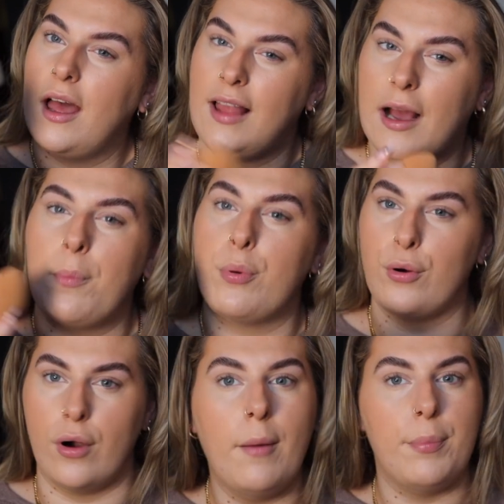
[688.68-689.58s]
like a
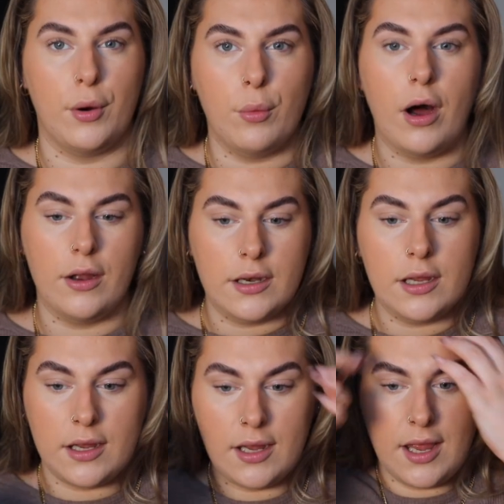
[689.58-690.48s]
proper one
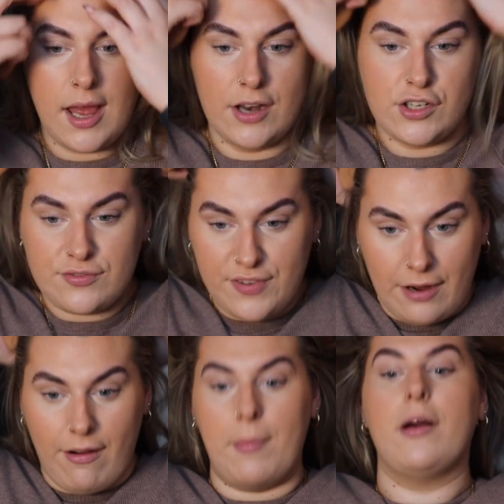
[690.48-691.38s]
and just
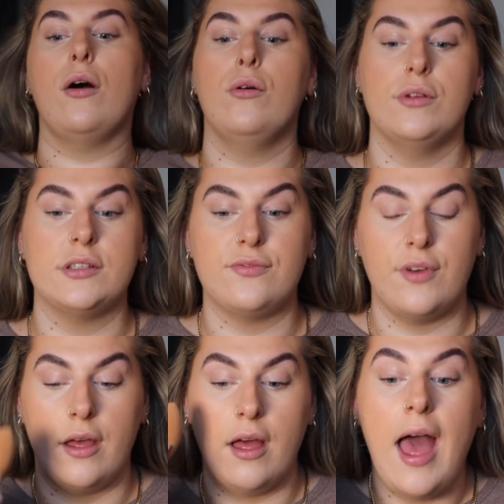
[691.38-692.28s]
figure out my goals
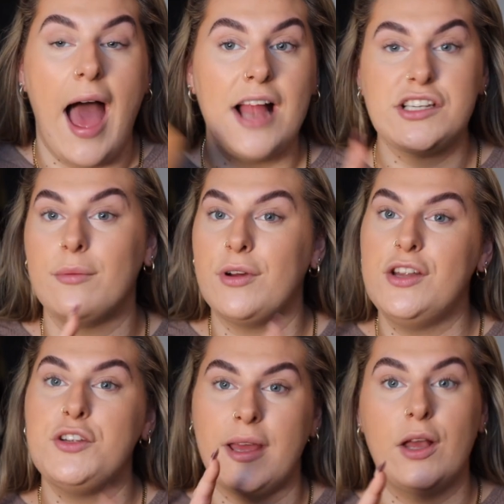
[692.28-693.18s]
for, actually I'm
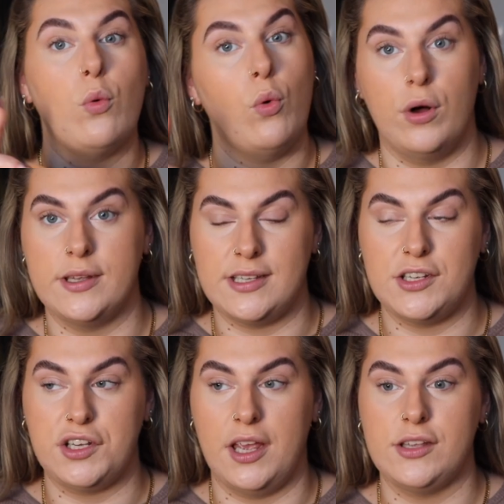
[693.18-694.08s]
gonna do it in quarters
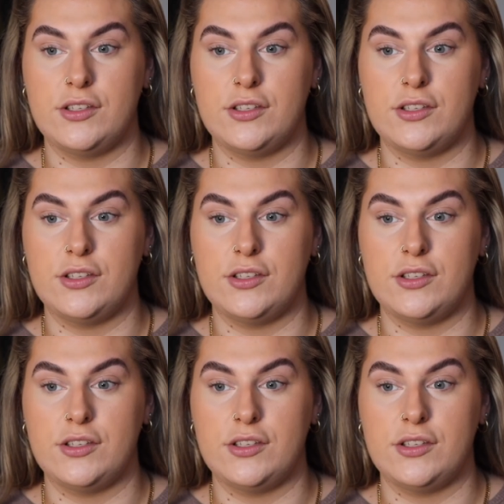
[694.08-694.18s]
this year.